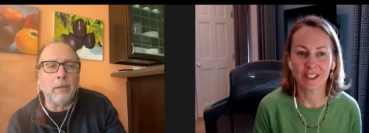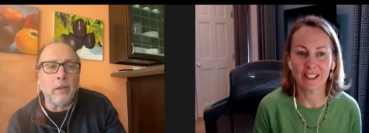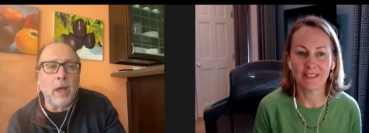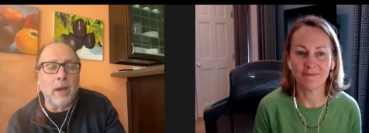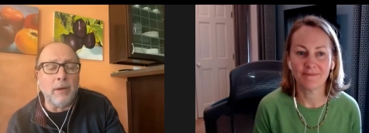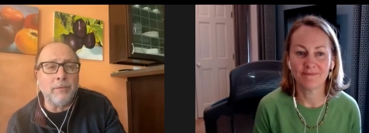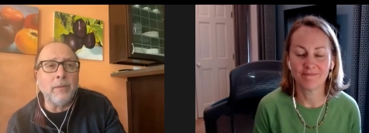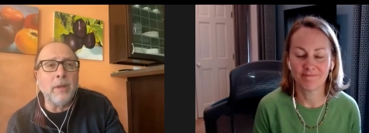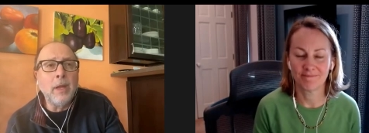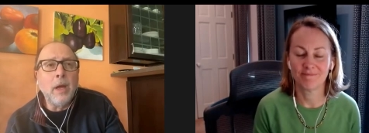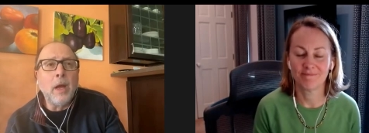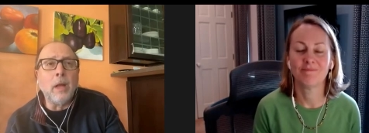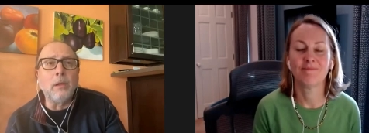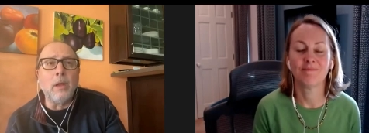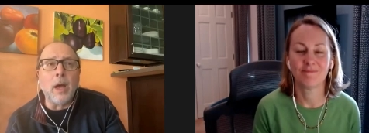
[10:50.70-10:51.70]
Speaker 1: a lot right. of
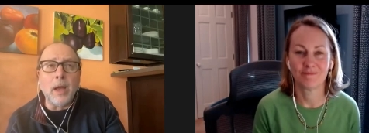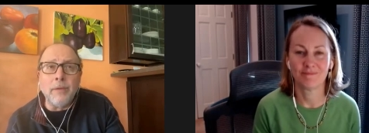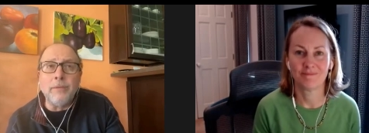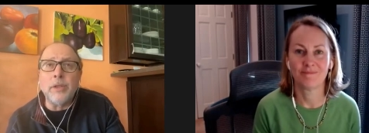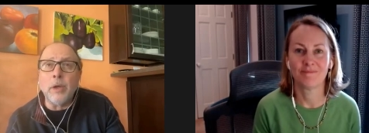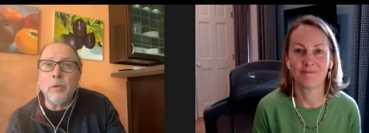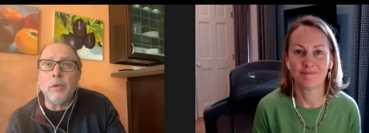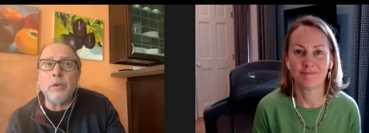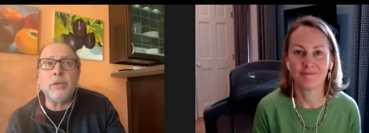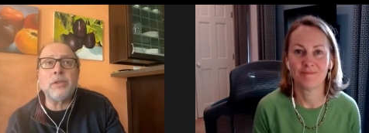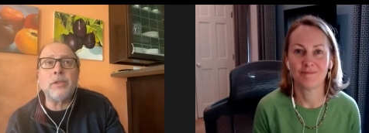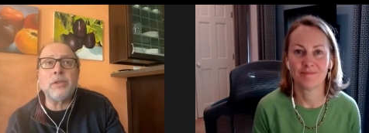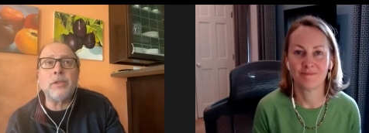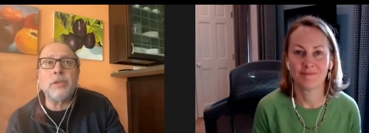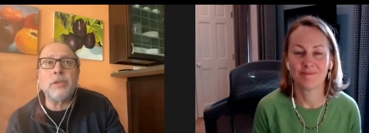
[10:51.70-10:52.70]
a lot of
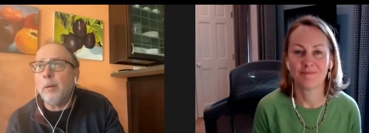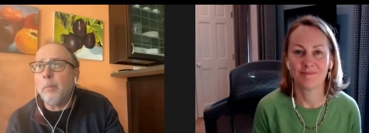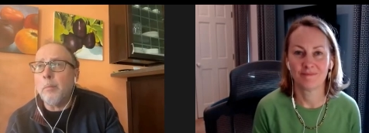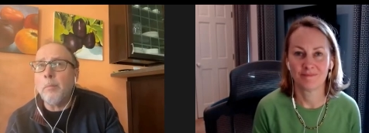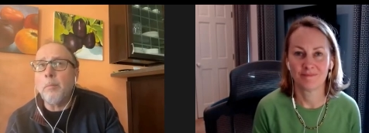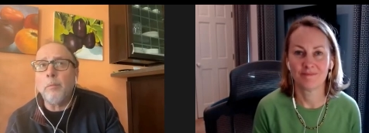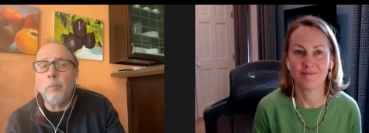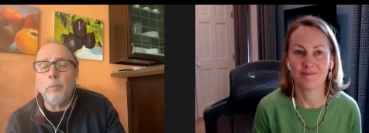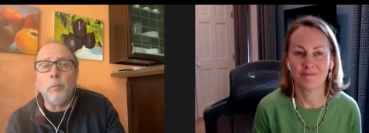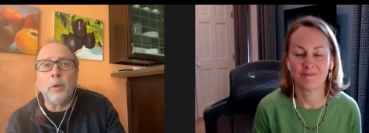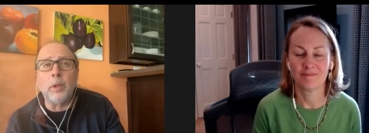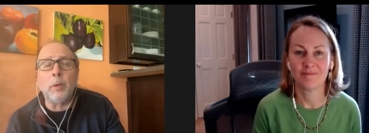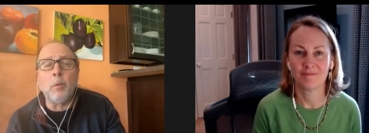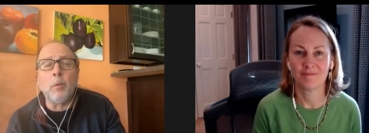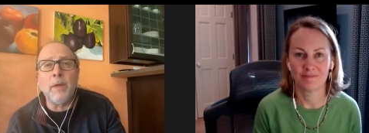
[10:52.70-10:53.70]
donors um, really
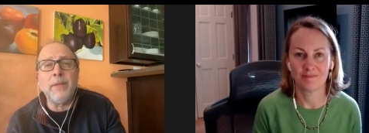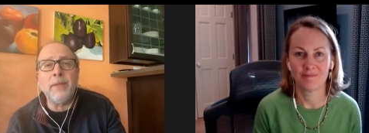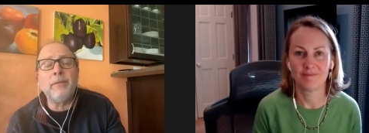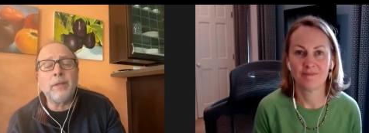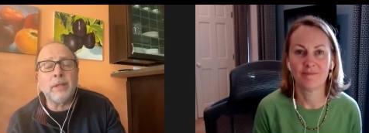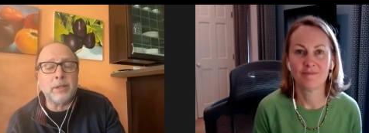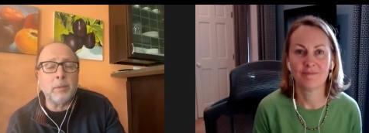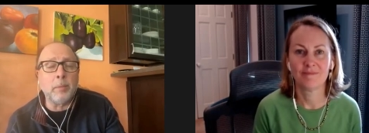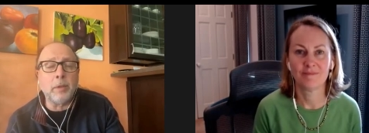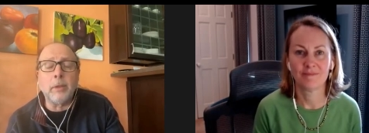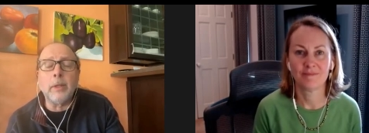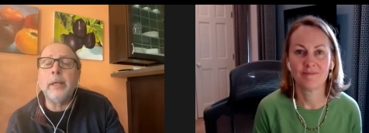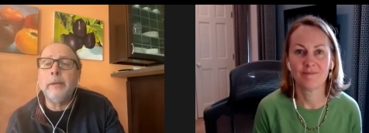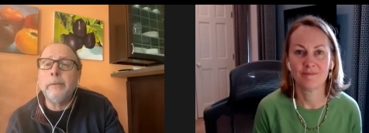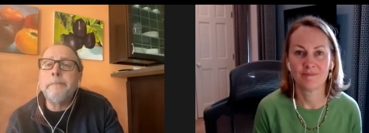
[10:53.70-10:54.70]
want that
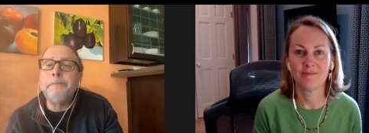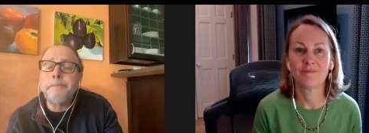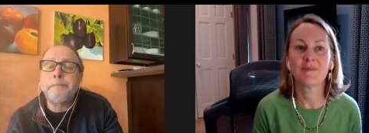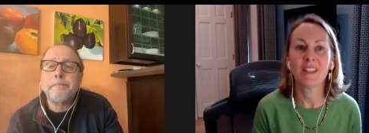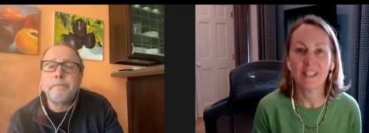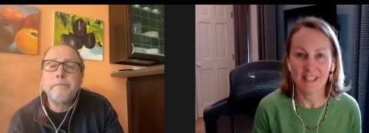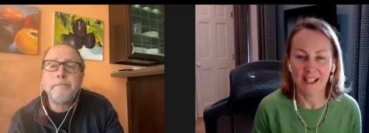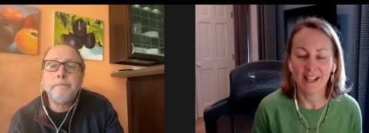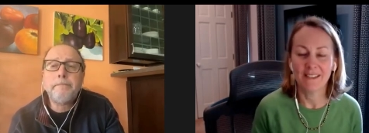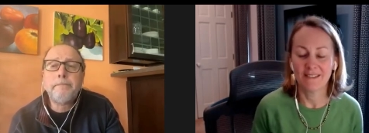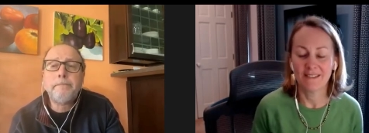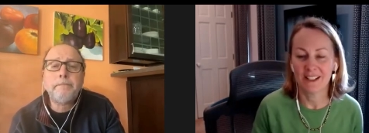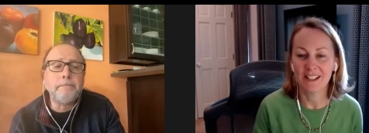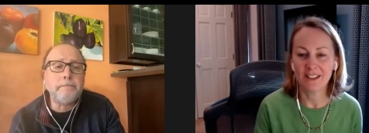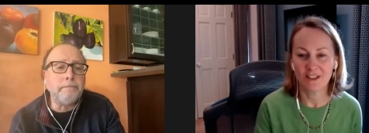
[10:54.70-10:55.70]
flexibility. Yeah,
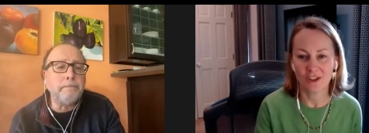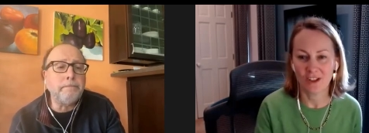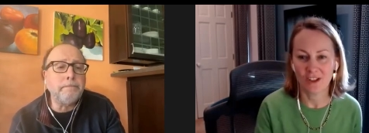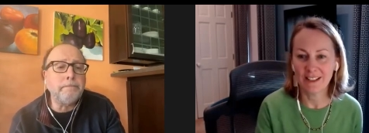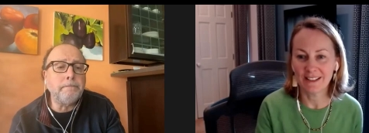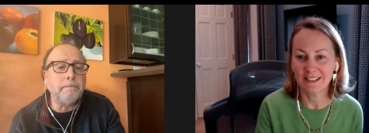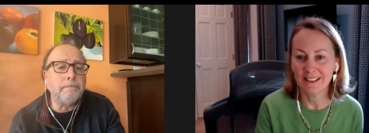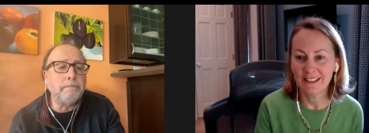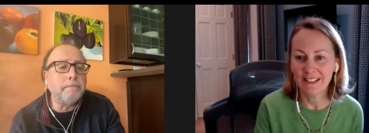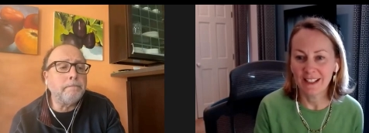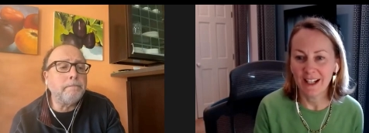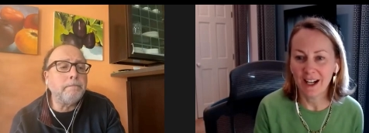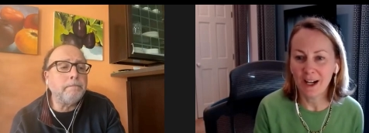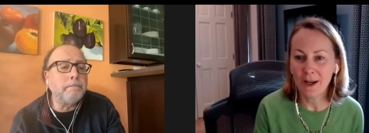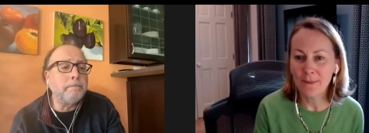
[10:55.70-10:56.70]
I understand.
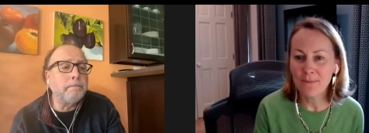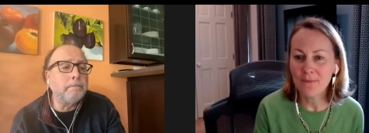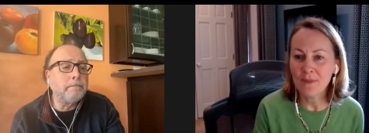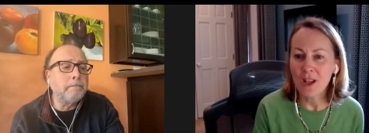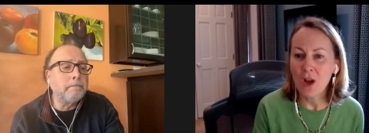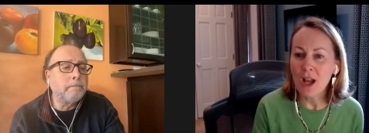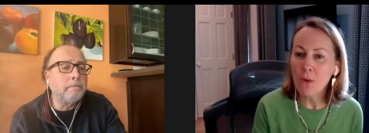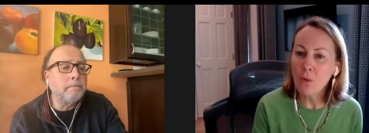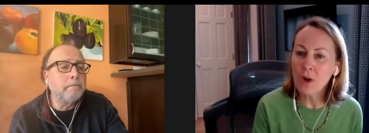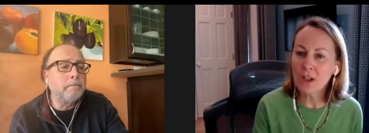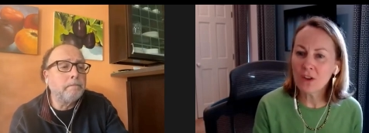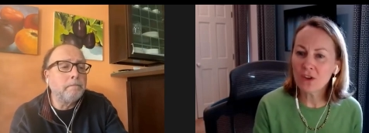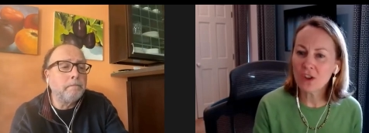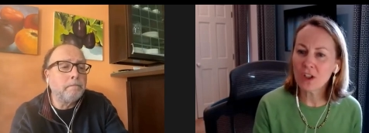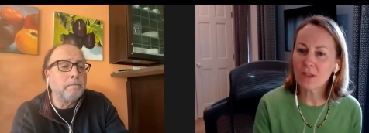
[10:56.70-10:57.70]
Speaker 2: Um,
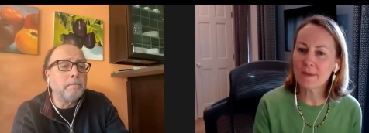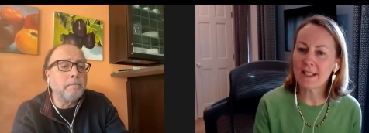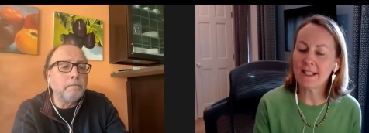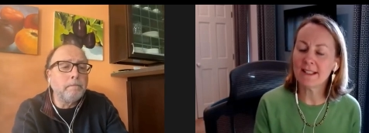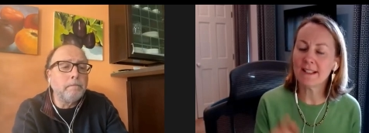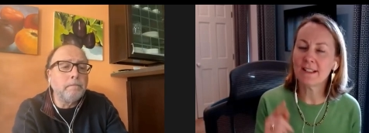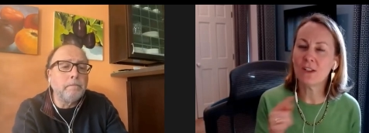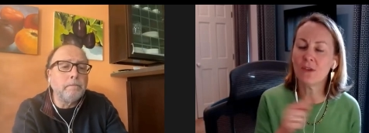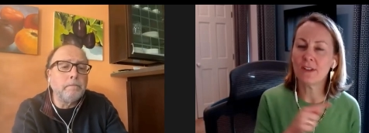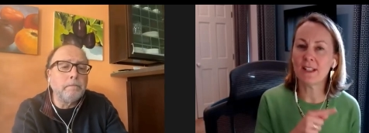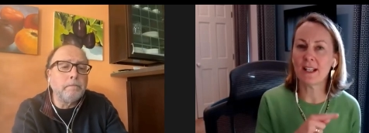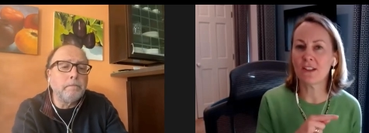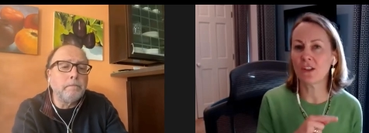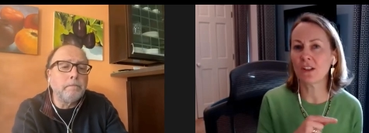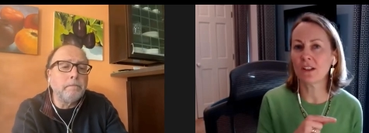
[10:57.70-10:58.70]
what are circumstances you
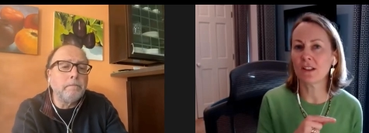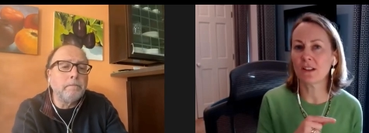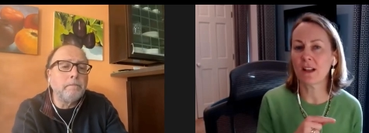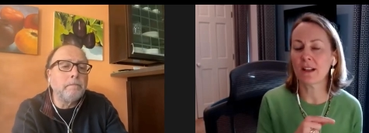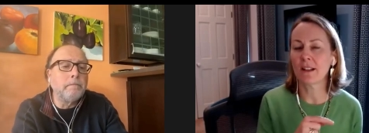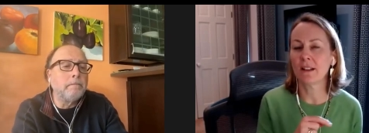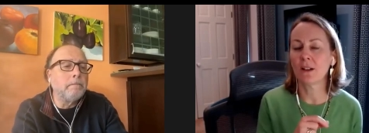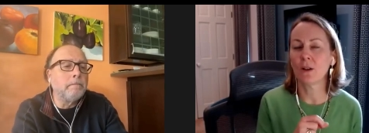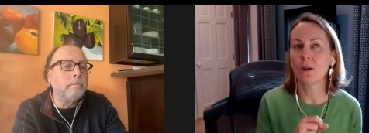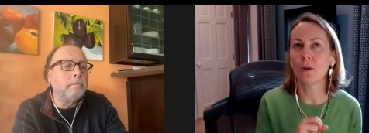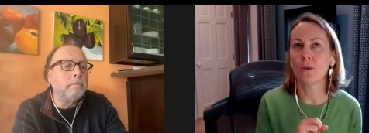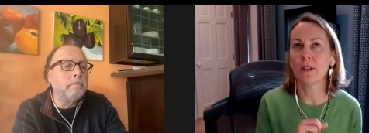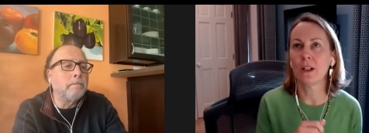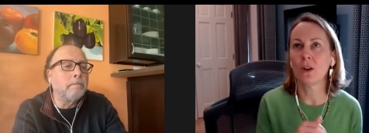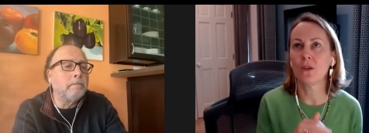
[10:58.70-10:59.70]
said just a second
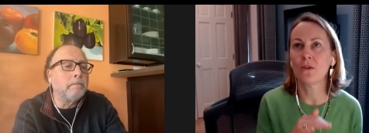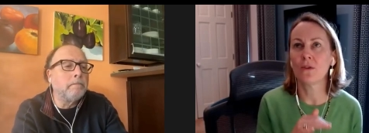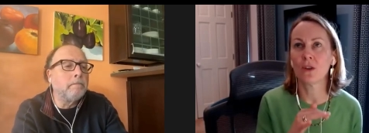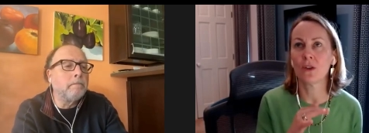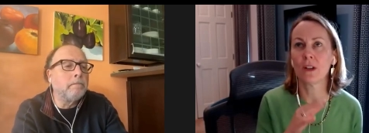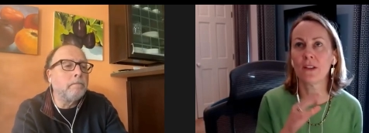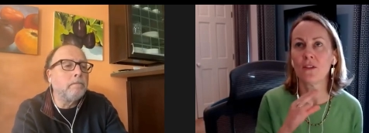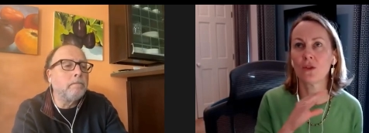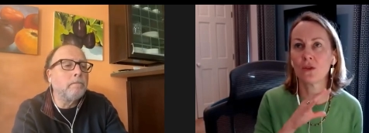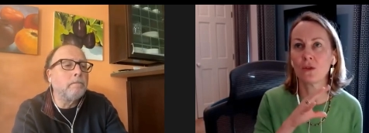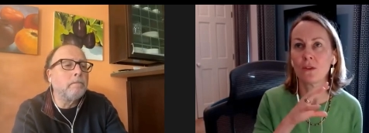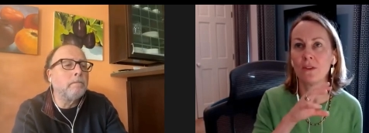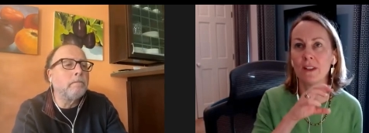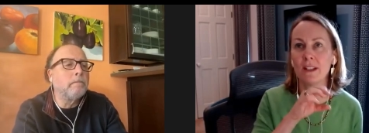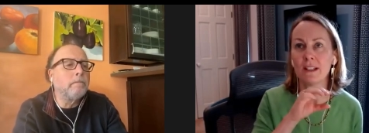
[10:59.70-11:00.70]
ago? You know, if you're if you're
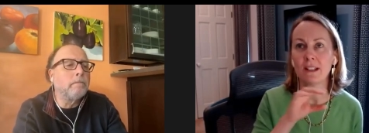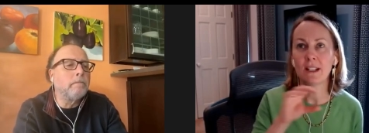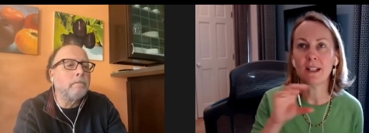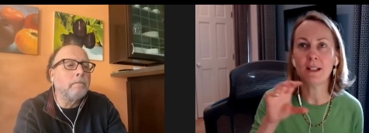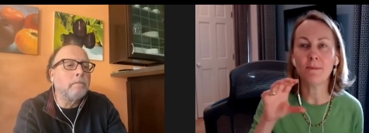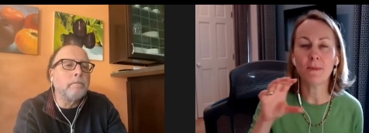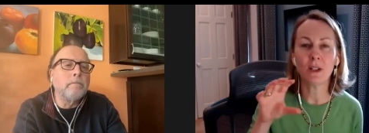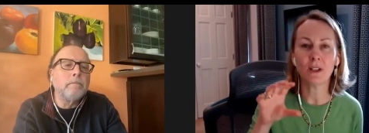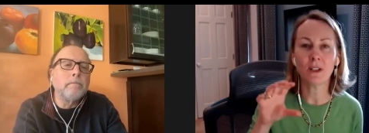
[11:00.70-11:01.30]
sort of in the ten